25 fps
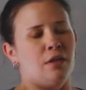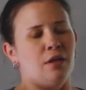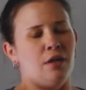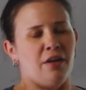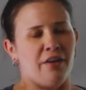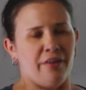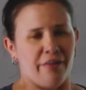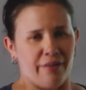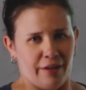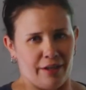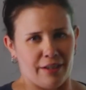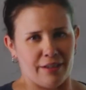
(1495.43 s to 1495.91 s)

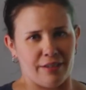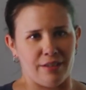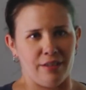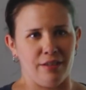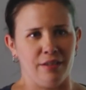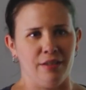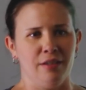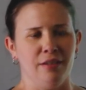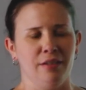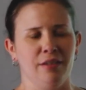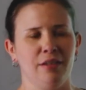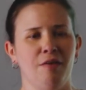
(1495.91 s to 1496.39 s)
All right,
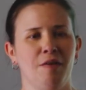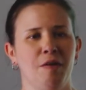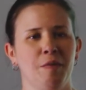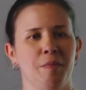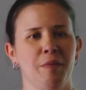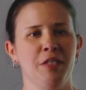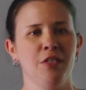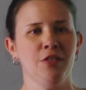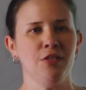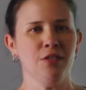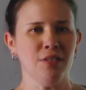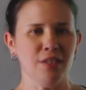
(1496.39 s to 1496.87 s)
now I
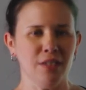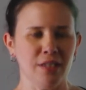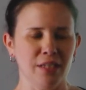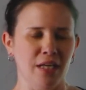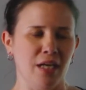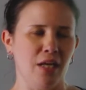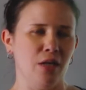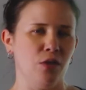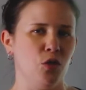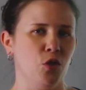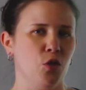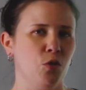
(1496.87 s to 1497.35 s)
mentioned
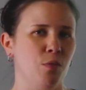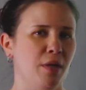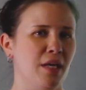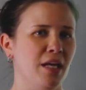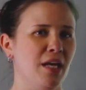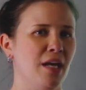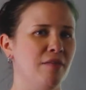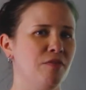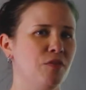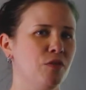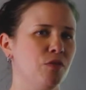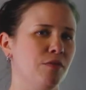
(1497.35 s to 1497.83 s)
that you may
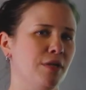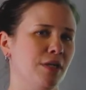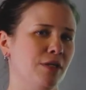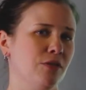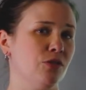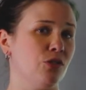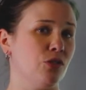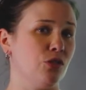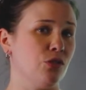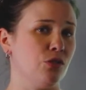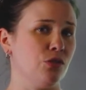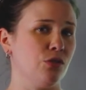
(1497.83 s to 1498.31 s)
have to round
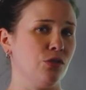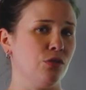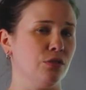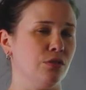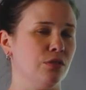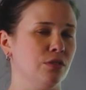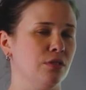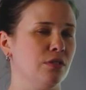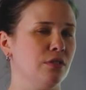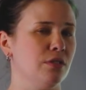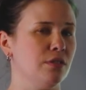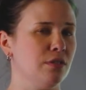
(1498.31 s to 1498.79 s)
to
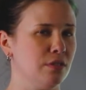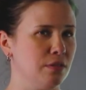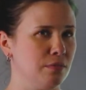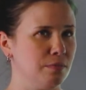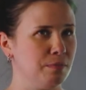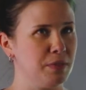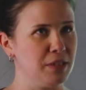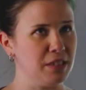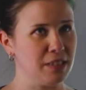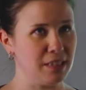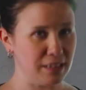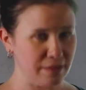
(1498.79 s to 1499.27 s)
certain
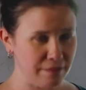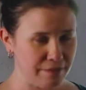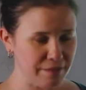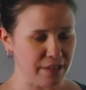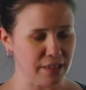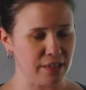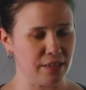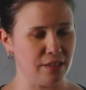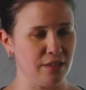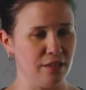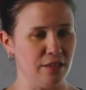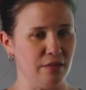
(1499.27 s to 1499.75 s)

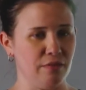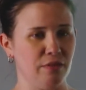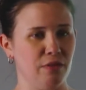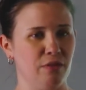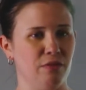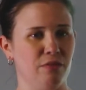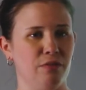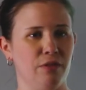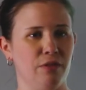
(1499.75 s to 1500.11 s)
specific significant